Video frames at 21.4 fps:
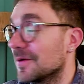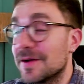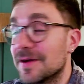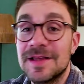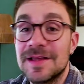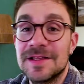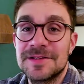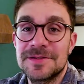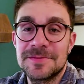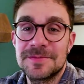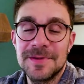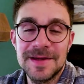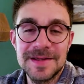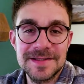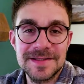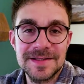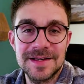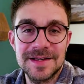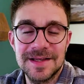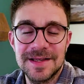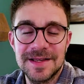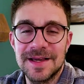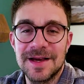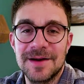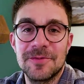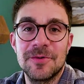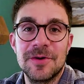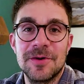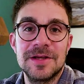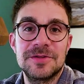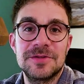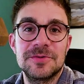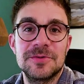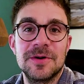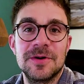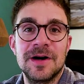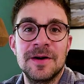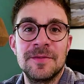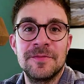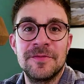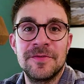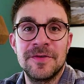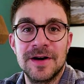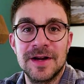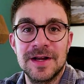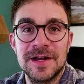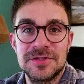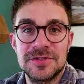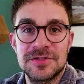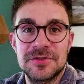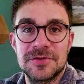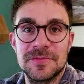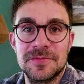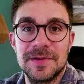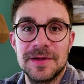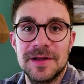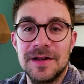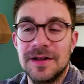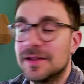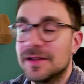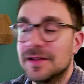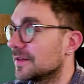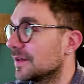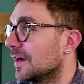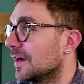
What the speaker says: It's basically a way for us to build